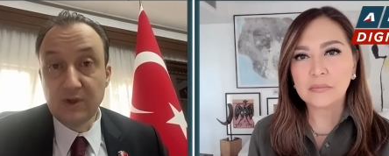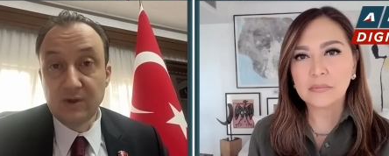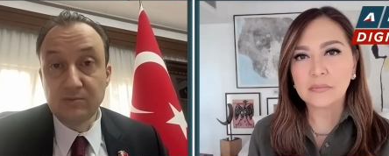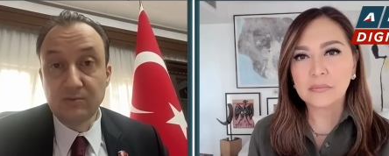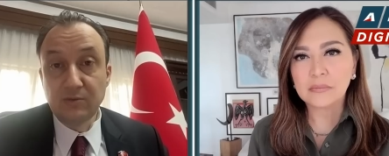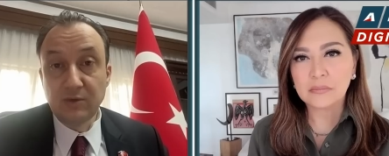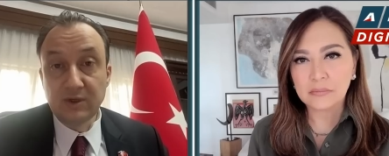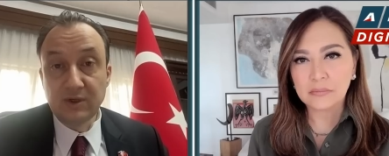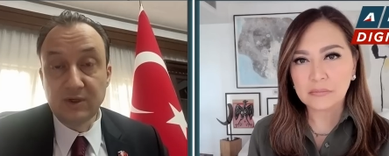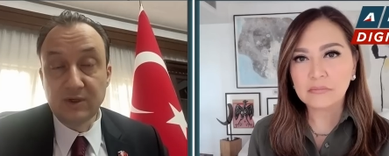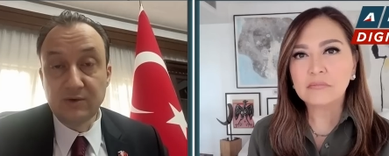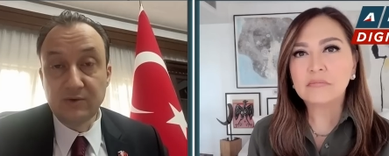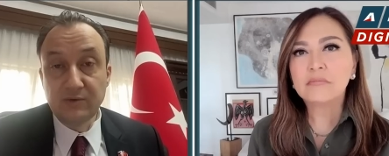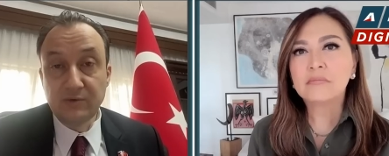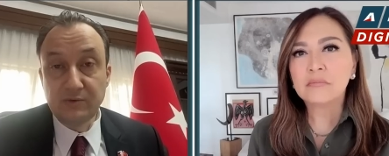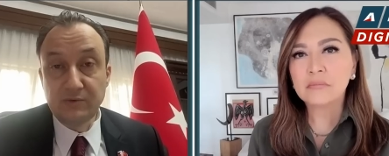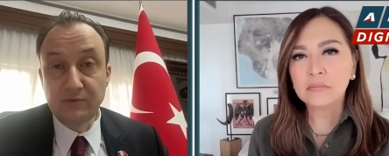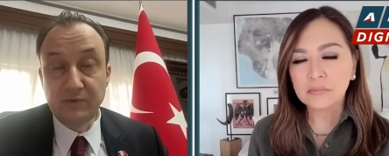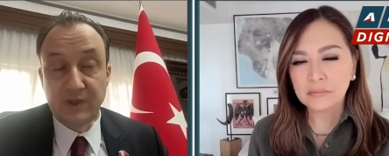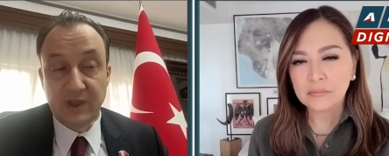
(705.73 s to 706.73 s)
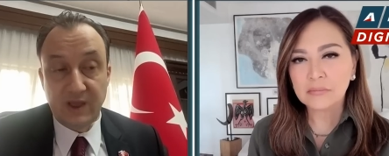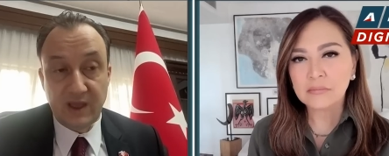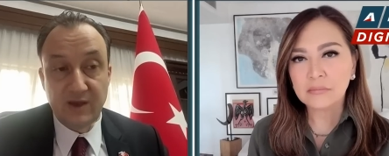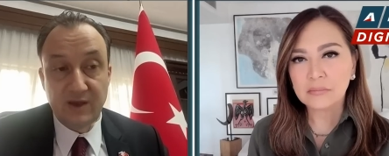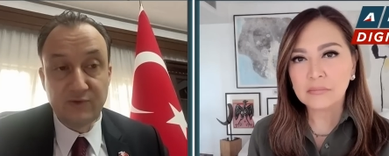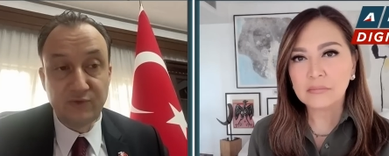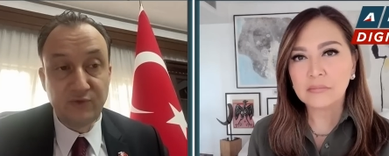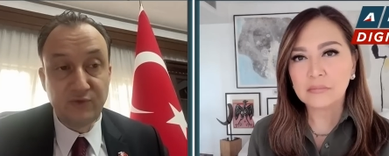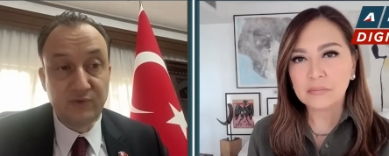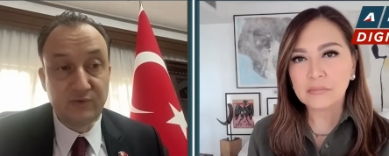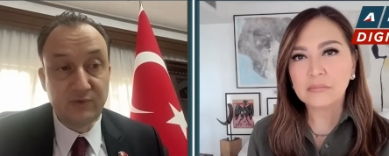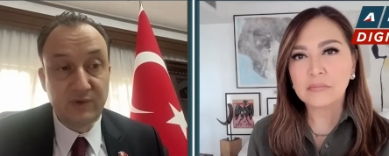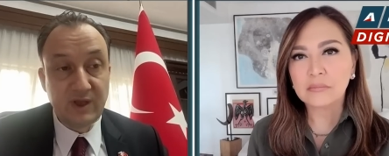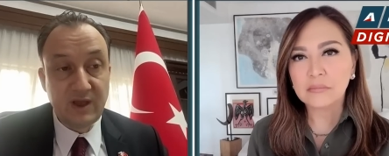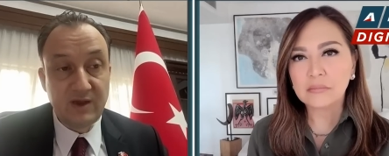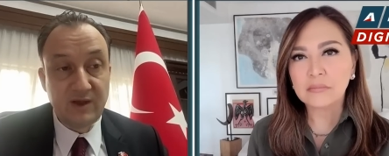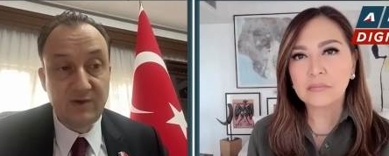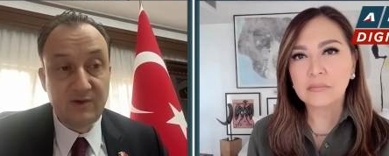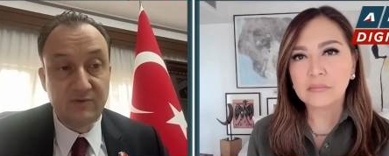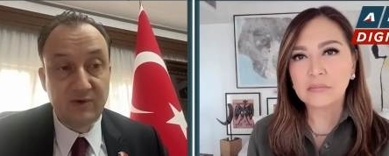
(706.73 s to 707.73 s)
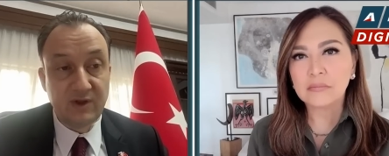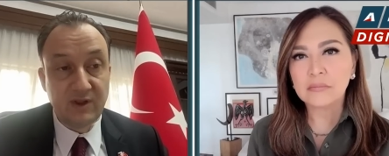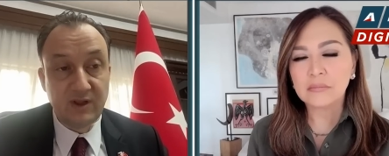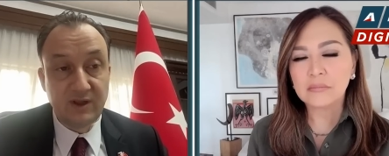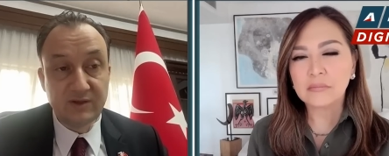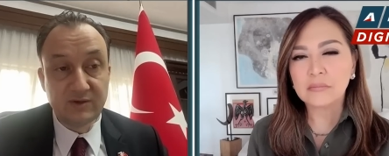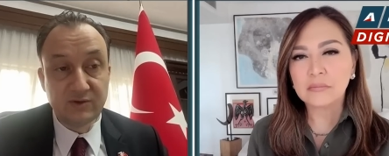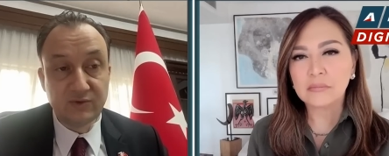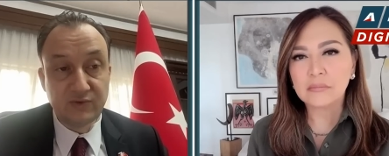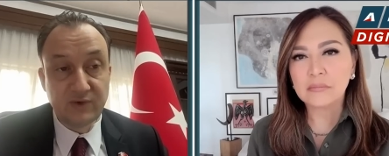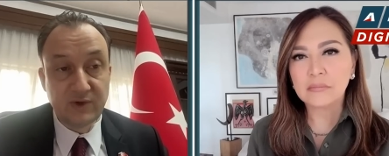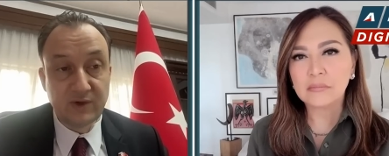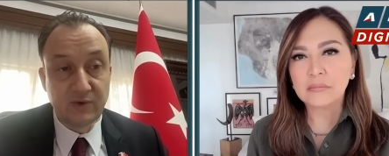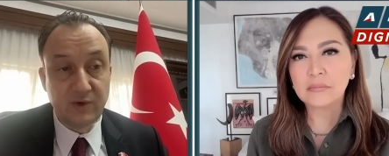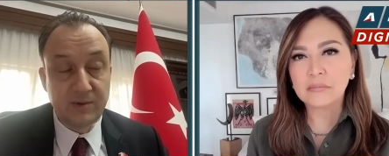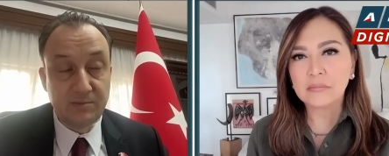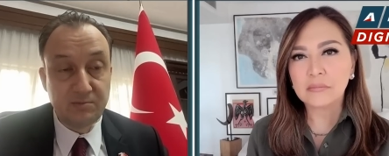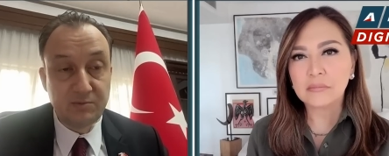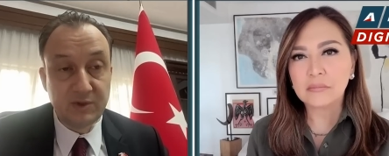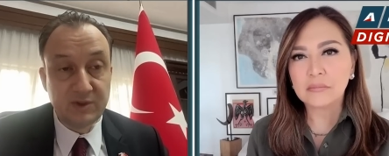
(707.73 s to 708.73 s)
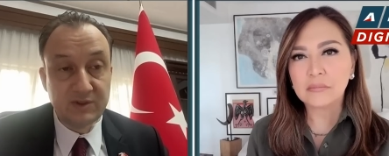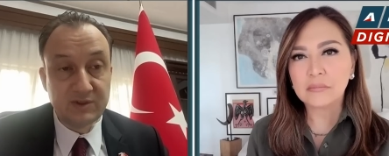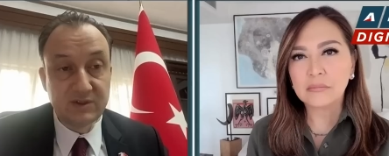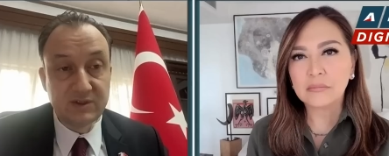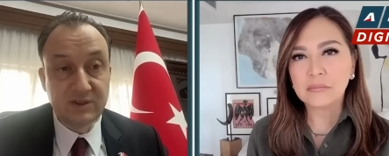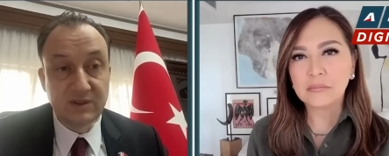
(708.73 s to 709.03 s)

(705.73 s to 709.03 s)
Speaker 1: Uh, we have we have a lot of equipment,